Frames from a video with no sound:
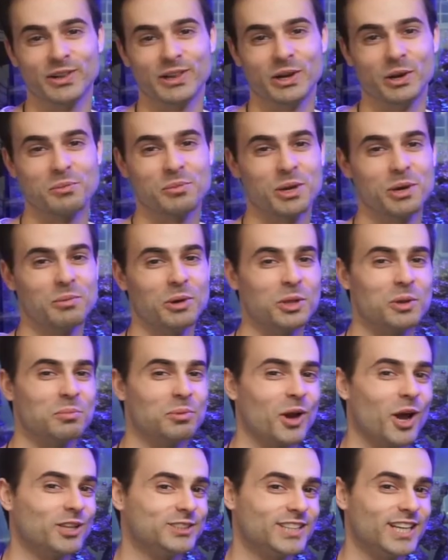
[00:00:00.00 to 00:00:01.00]
a little bit about the
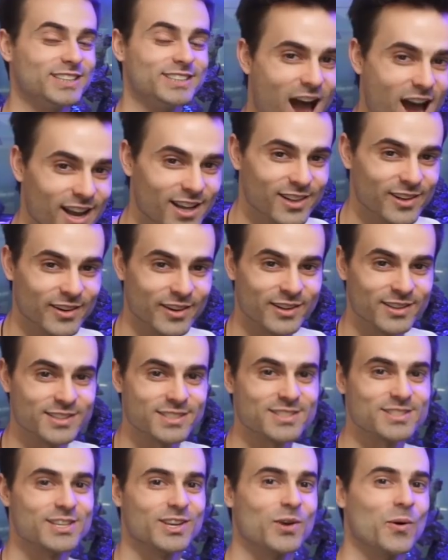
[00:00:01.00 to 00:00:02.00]
process I learned
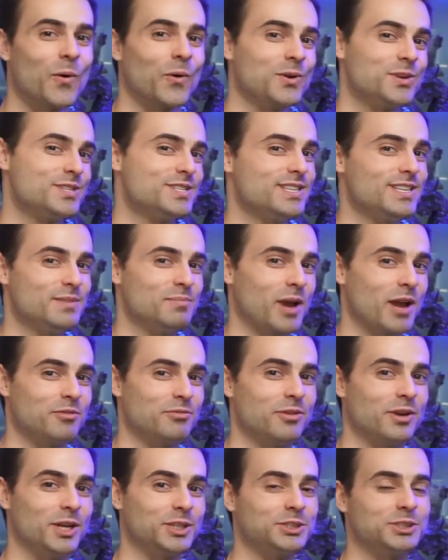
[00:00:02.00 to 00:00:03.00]
to quarantine my
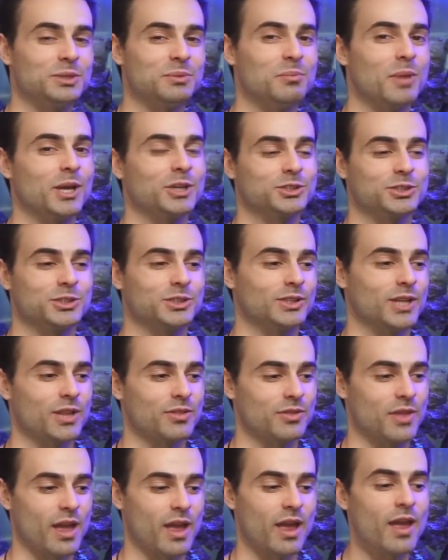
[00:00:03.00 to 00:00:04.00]
fish and make sure
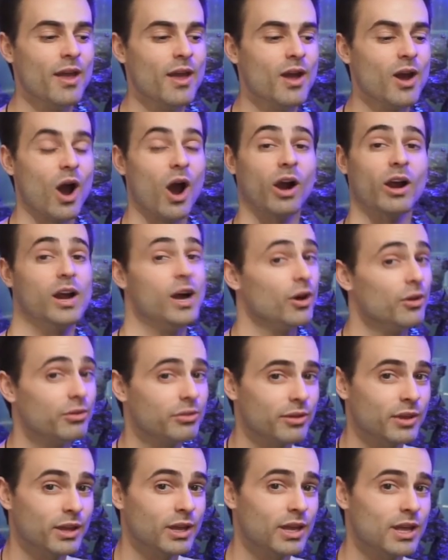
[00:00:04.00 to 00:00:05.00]
that they are
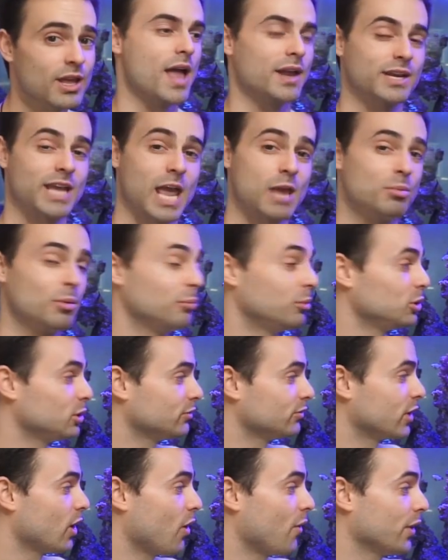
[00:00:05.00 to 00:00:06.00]
healthy and capable
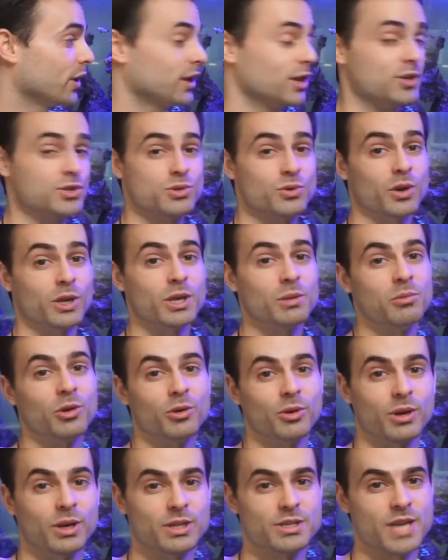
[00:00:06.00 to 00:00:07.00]
of going into a
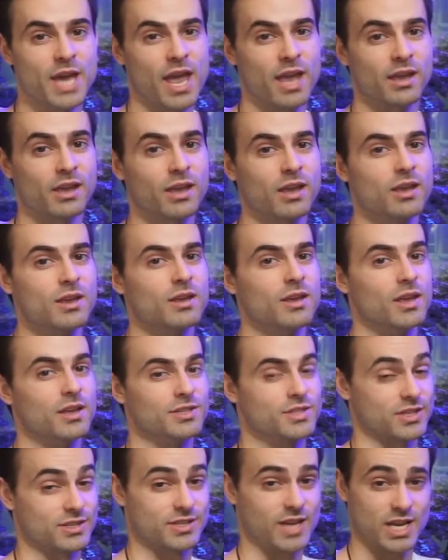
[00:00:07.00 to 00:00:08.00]
community tank
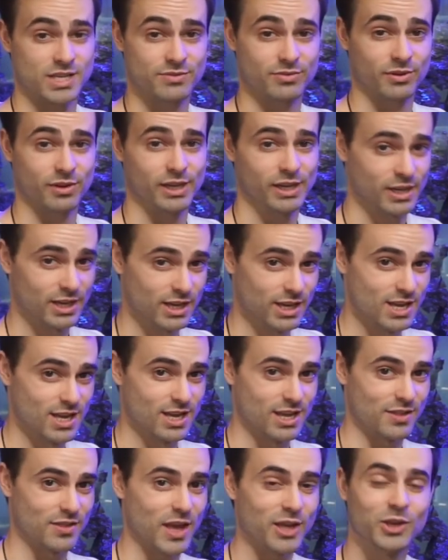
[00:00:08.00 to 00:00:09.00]
successfully.
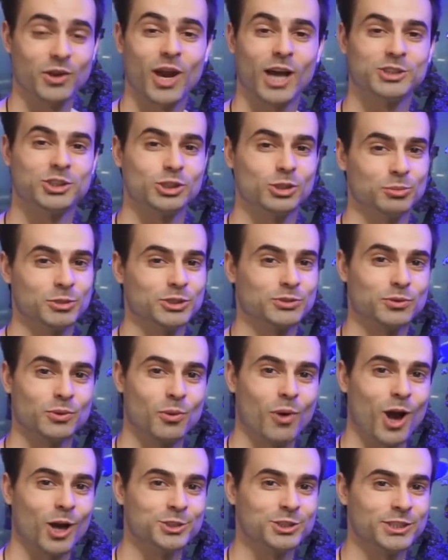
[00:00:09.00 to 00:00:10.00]
Thank you guys so much for
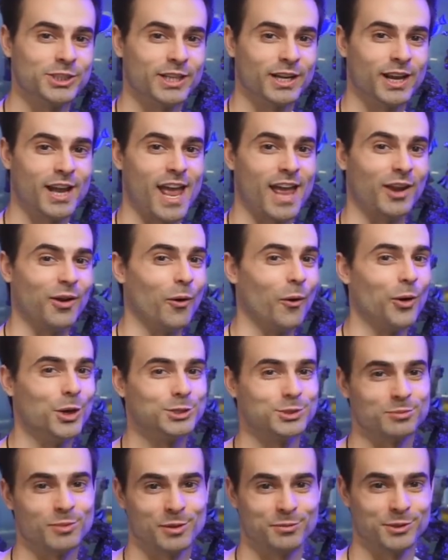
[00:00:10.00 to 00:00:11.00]
watching, and always
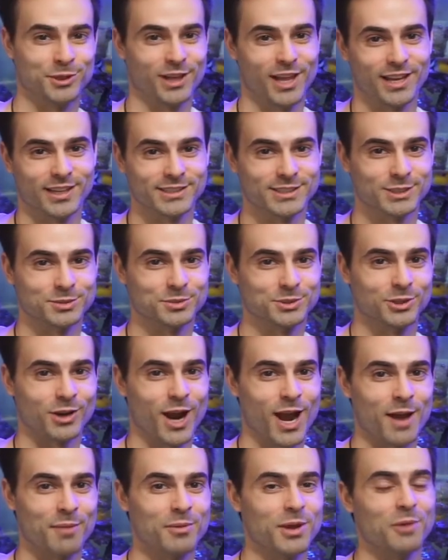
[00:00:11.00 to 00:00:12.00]
remember to like and
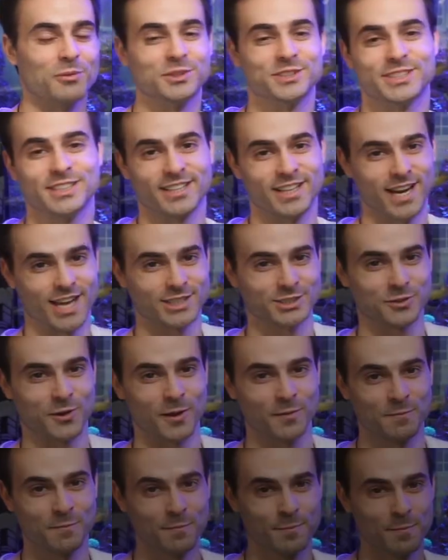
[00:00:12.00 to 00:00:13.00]
subscribe, and we'll see you in the next
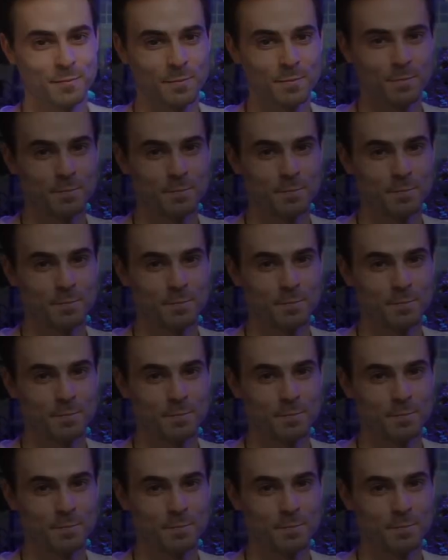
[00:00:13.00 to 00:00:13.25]
one.